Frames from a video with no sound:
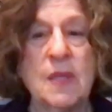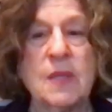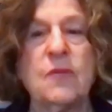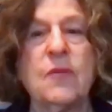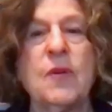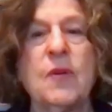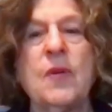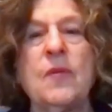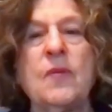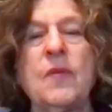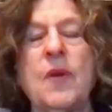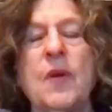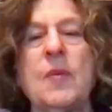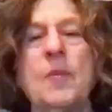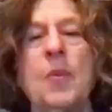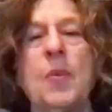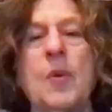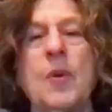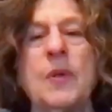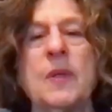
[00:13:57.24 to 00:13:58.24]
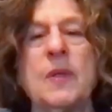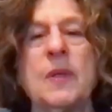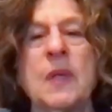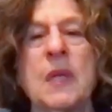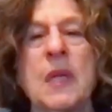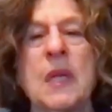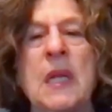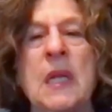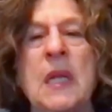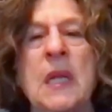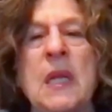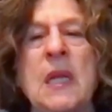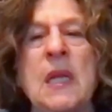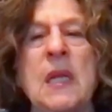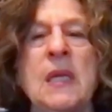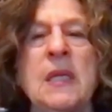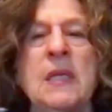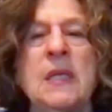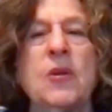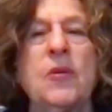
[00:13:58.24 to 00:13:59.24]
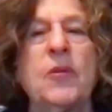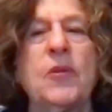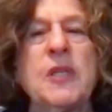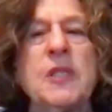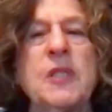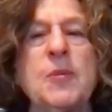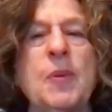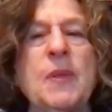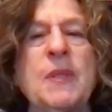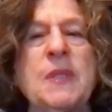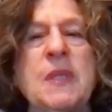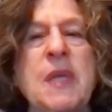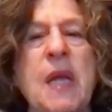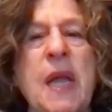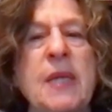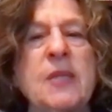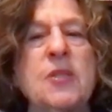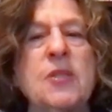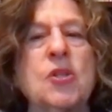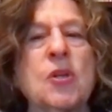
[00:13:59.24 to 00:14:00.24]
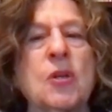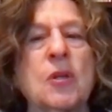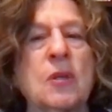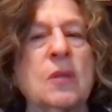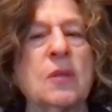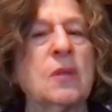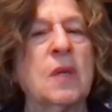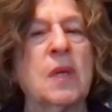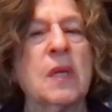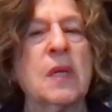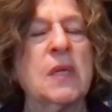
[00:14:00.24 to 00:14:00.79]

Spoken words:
Very, very important. So this potential